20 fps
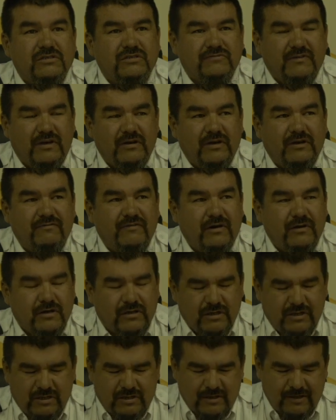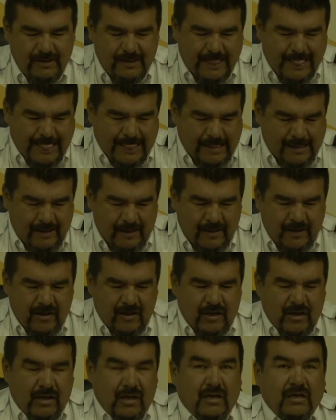It's very, very good.
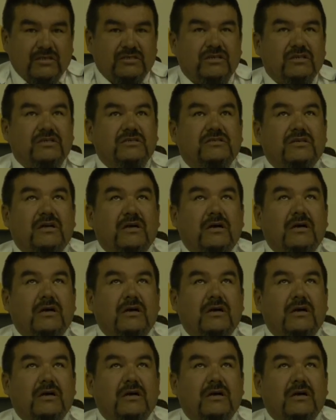She's,